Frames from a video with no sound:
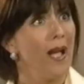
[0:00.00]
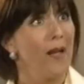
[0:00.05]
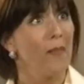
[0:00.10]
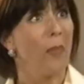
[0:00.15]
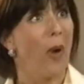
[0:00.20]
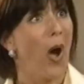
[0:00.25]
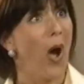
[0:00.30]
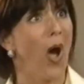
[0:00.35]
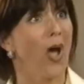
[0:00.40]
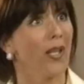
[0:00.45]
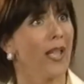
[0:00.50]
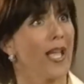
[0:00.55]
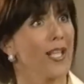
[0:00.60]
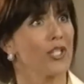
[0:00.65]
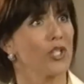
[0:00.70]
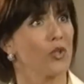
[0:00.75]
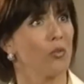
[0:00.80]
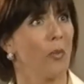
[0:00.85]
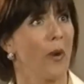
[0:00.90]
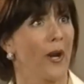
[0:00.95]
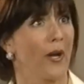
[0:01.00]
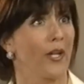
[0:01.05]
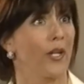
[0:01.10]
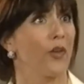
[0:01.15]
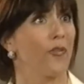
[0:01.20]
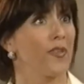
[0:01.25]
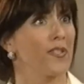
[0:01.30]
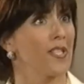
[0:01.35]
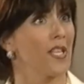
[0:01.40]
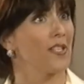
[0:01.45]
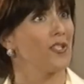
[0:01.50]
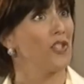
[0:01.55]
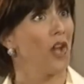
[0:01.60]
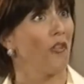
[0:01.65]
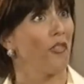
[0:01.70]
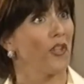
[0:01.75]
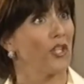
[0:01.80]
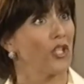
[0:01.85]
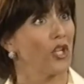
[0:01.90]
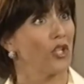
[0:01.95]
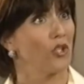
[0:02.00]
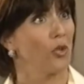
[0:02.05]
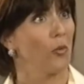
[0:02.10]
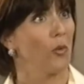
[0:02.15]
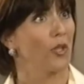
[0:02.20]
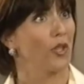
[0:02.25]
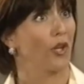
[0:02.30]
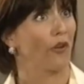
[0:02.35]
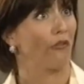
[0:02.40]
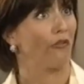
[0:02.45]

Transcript: Paul, I swear to you, this has nothing to do with your